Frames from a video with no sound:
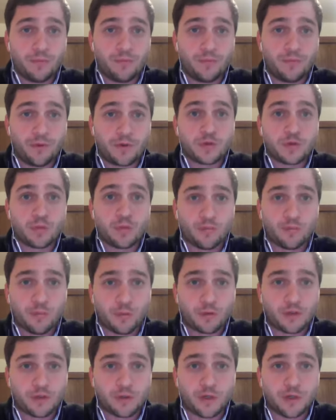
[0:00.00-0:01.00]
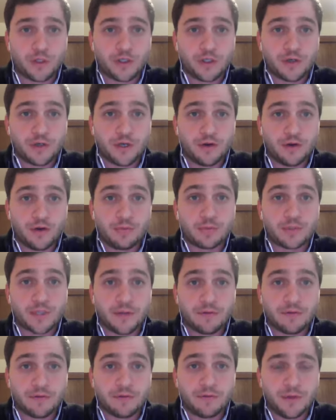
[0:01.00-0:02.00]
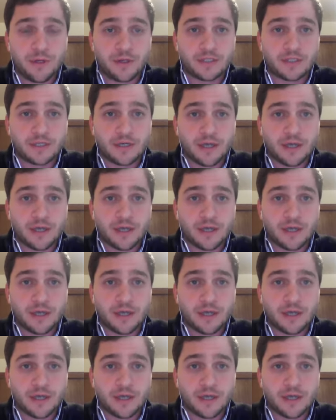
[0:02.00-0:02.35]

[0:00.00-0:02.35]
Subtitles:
there's a workforce shortage in almost every field,